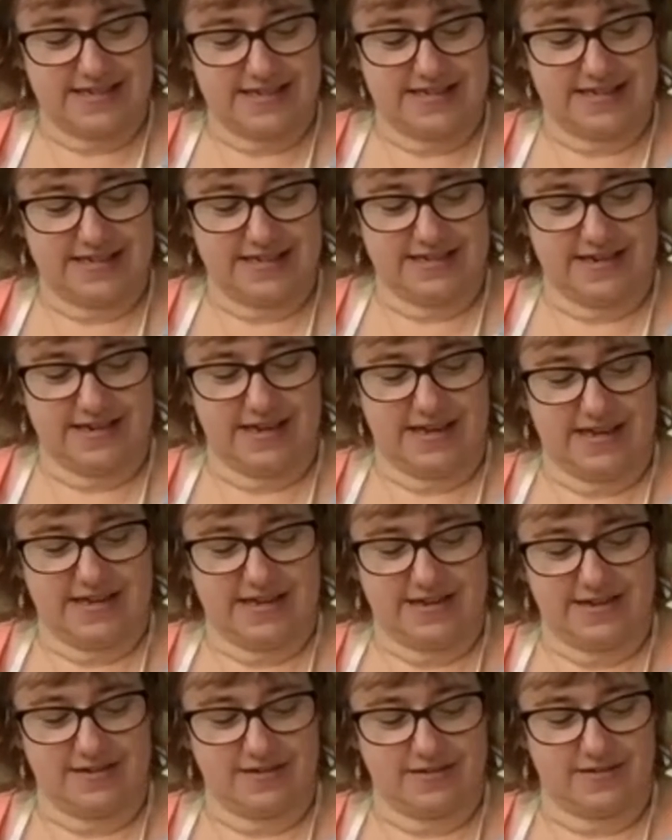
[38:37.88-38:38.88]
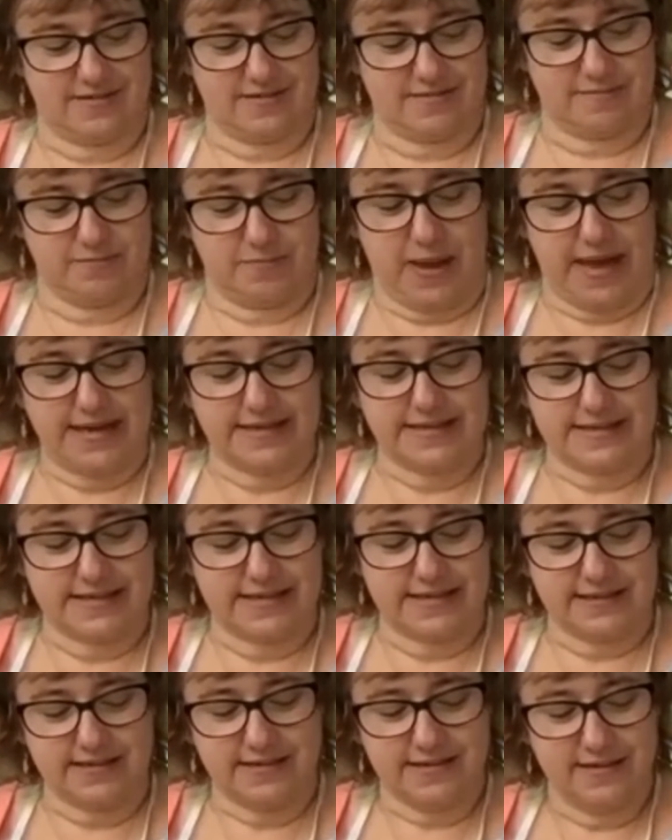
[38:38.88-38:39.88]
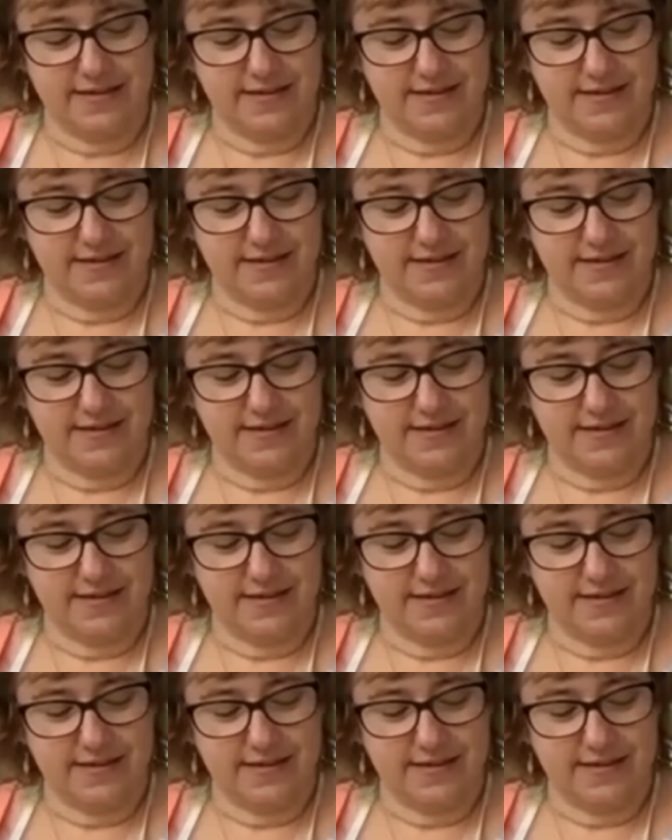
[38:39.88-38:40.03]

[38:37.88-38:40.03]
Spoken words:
in painting.